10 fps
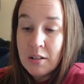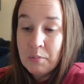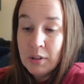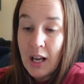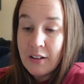
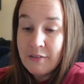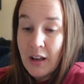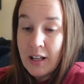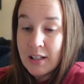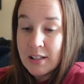Black
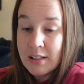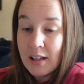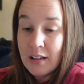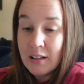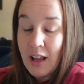Venice
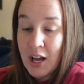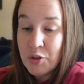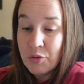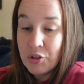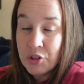
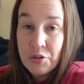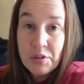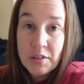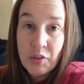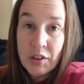casual
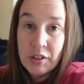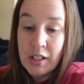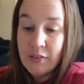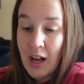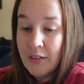shoes for
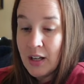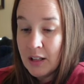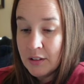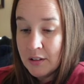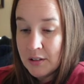
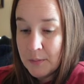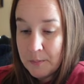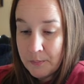$35.